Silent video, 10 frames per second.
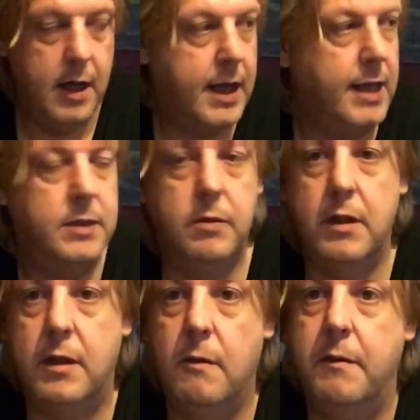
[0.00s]
Okay, so we're
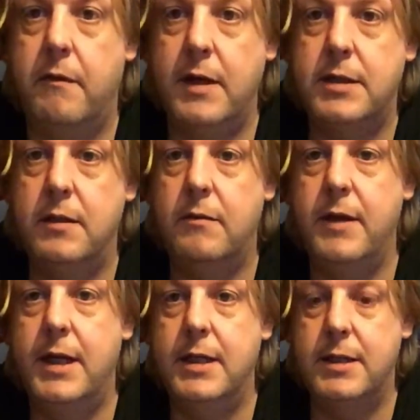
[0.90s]
going to go on the rest of your
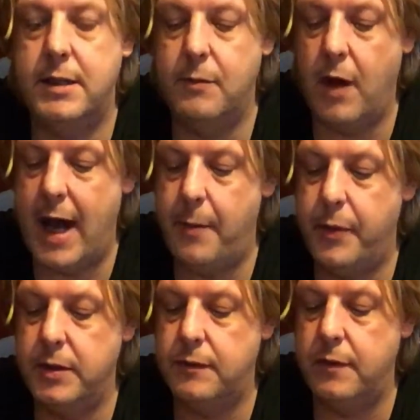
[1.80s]
reading and see what
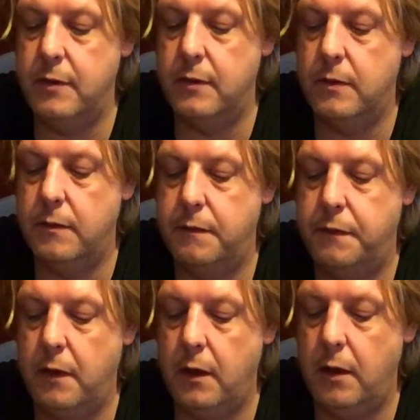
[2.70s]
happens for your
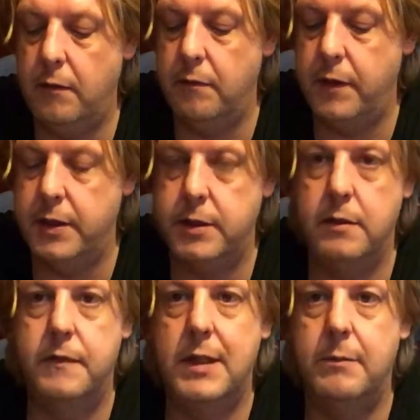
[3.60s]
full version
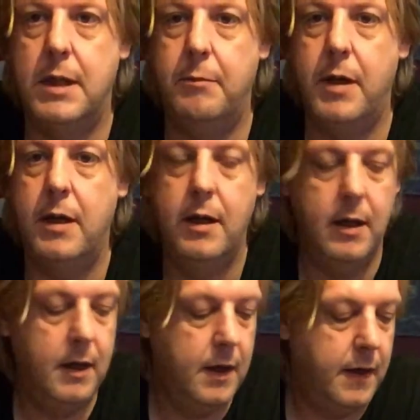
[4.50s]
of September,
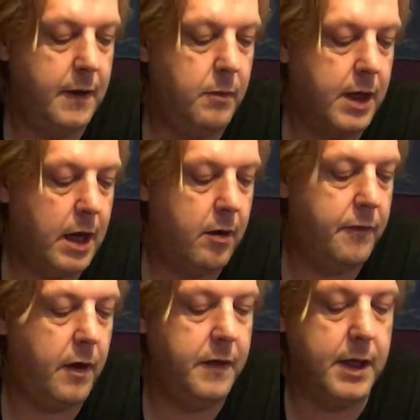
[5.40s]
and then we
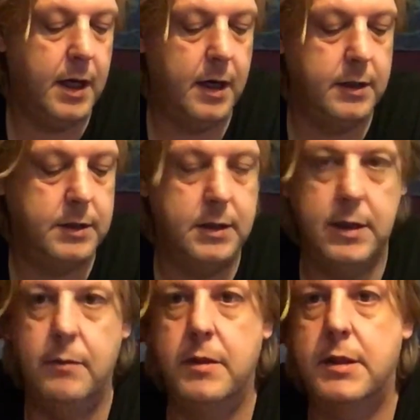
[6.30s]
clarify the cards to
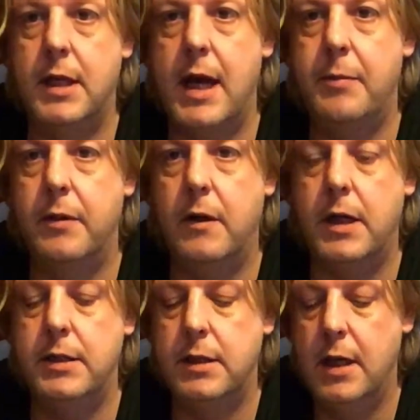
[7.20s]
see what's going to happen,
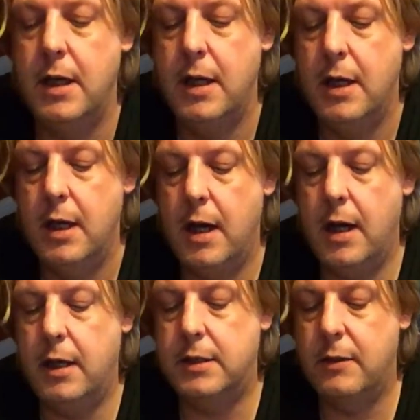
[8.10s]

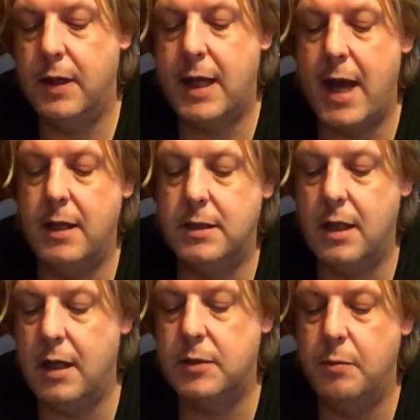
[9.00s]
guys. So again, as
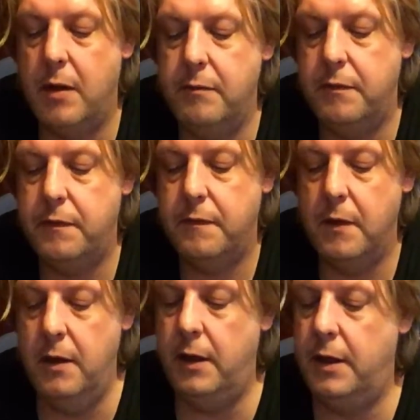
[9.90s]
last month,
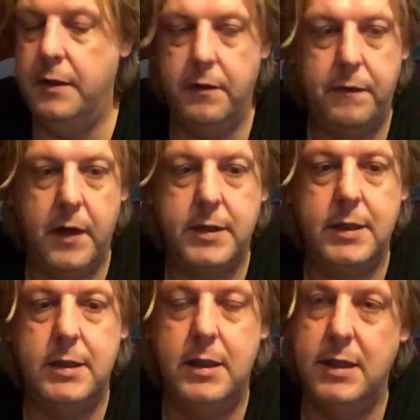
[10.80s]

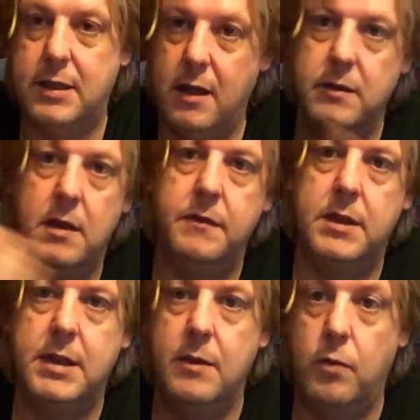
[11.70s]
this goes over
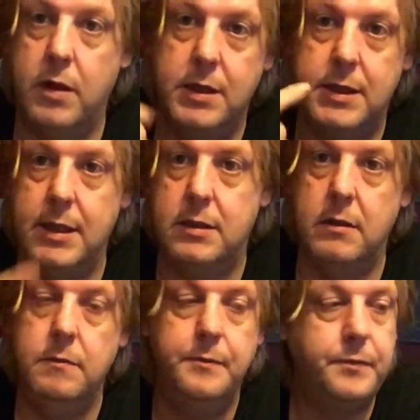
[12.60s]
to tier 1 and tier
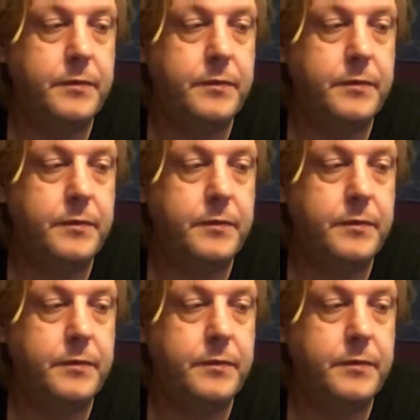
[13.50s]
2.